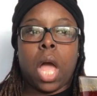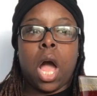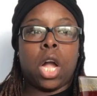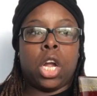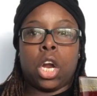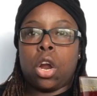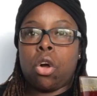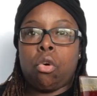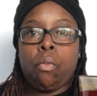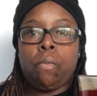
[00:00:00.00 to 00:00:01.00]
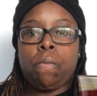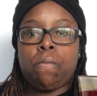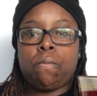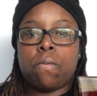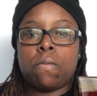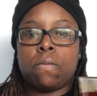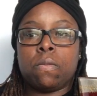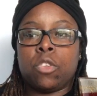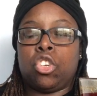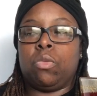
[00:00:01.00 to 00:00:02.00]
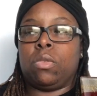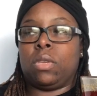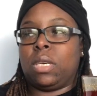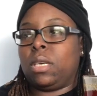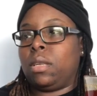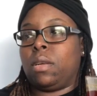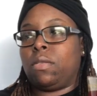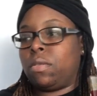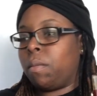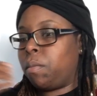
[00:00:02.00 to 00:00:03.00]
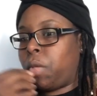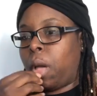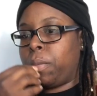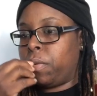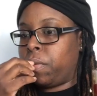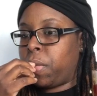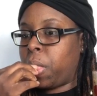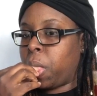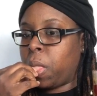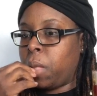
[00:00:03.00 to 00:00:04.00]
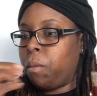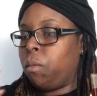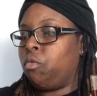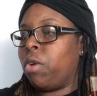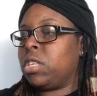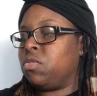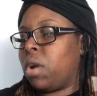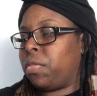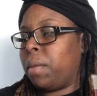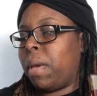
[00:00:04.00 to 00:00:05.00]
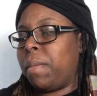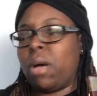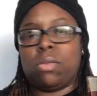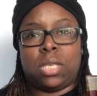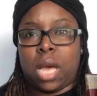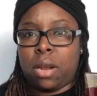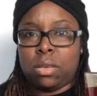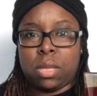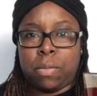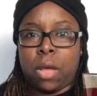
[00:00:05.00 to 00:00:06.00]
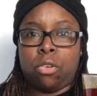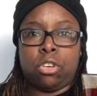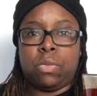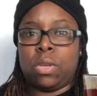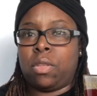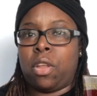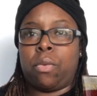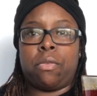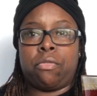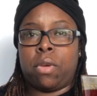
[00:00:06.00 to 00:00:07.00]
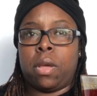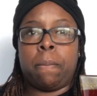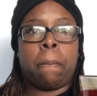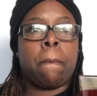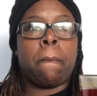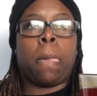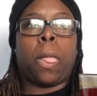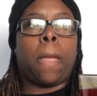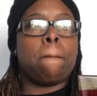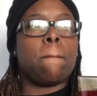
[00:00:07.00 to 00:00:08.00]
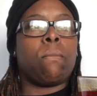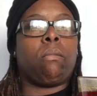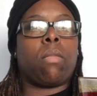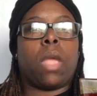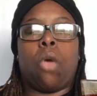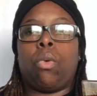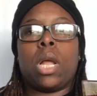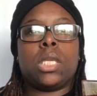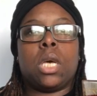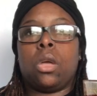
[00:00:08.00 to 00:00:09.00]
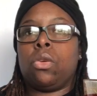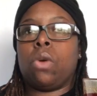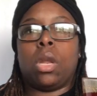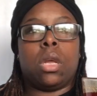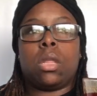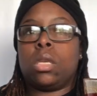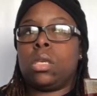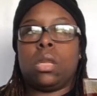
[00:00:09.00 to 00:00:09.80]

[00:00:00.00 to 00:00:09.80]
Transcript: a girl. She was at like some type of restaurant, I think maybe outside or something, I don't know. She was standing with a friend, and when I tell you, another